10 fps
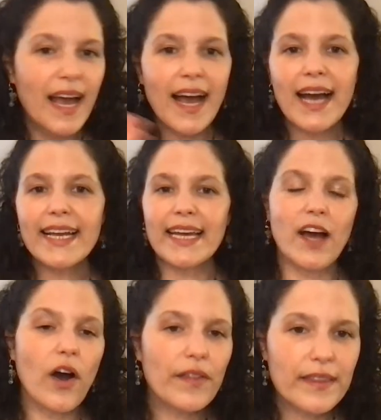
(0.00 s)
Again,
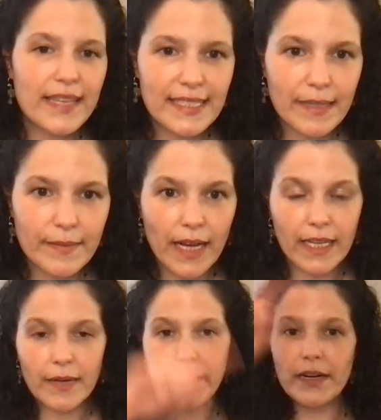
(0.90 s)
all the things I'm
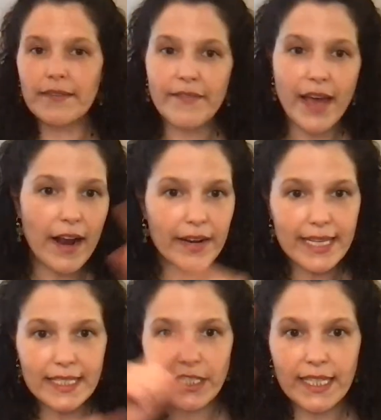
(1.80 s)
talking about are very
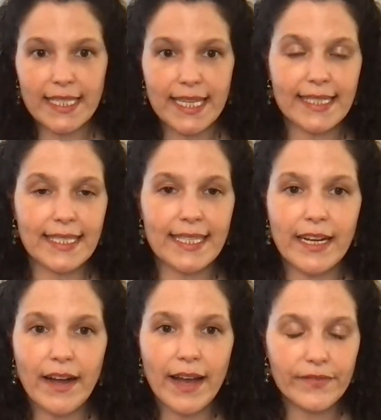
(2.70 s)
interconnected
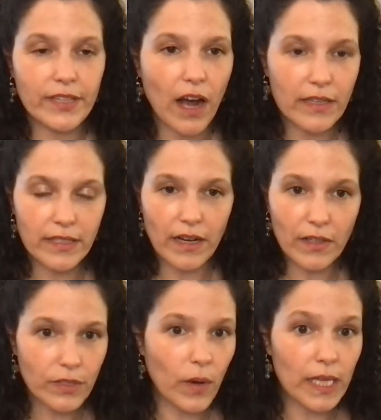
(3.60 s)
here. I've talked
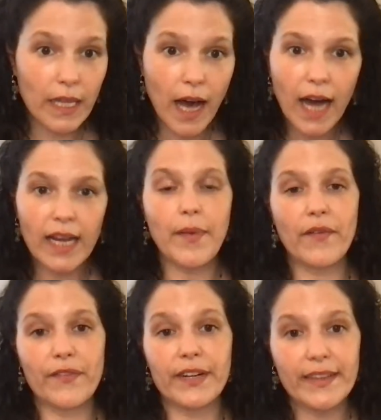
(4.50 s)
also a lot
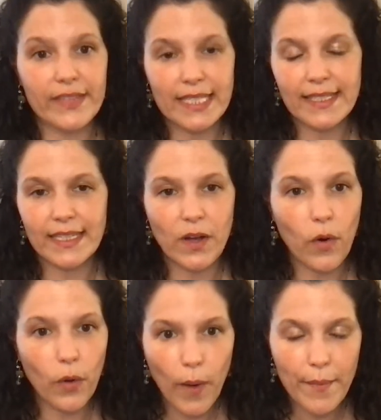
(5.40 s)
about forgiveness, did a
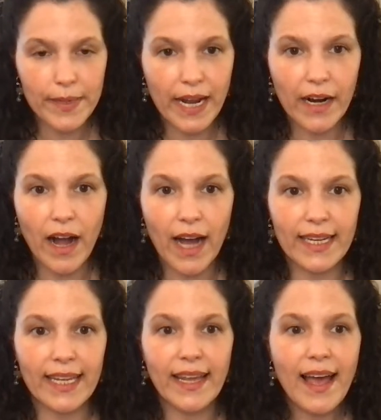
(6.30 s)
whole webinar on
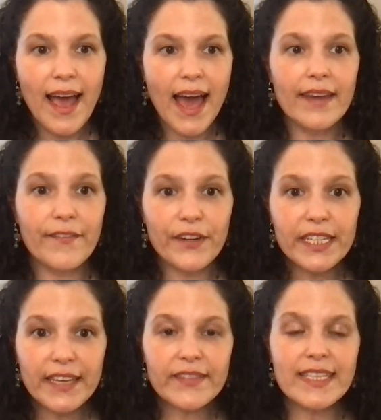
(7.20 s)
it. And
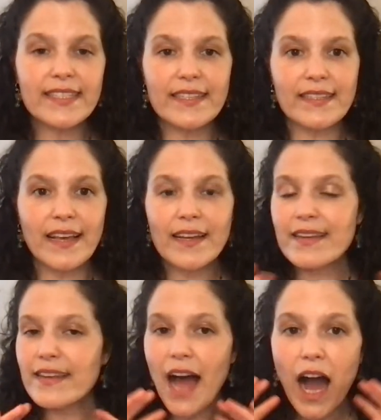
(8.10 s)
forgiveness is
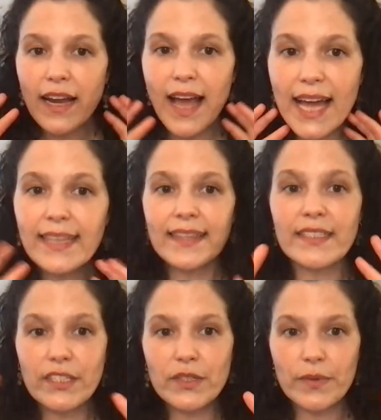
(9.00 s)
not anything
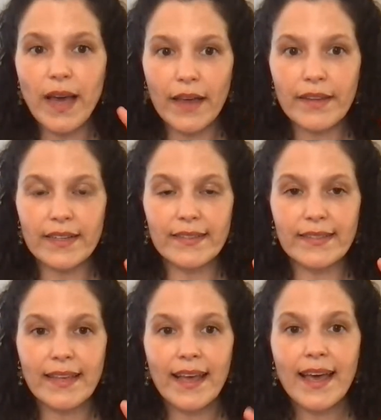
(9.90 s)
to do with others.